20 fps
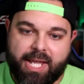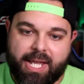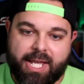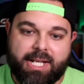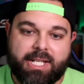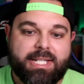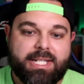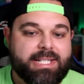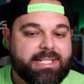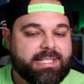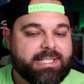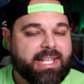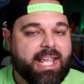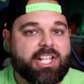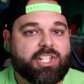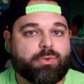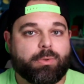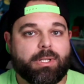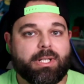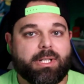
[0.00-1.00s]
And in this
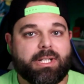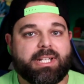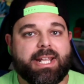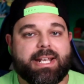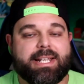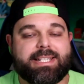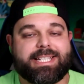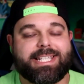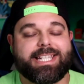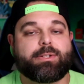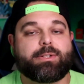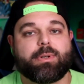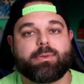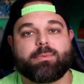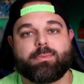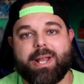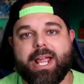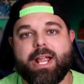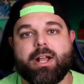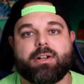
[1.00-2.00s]
case, we're looking at a secret
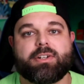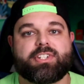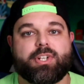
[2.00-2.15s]
rare.